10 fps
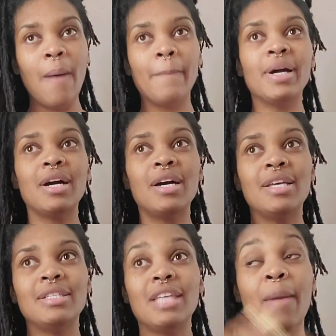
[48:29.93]

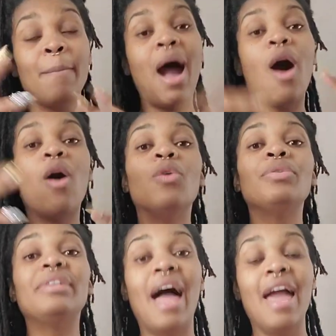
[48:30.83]
Because in my
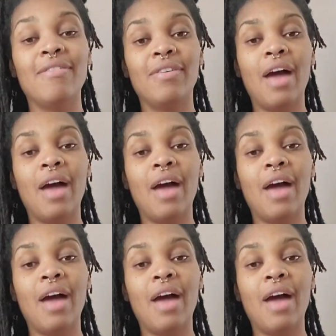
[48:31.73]
own life,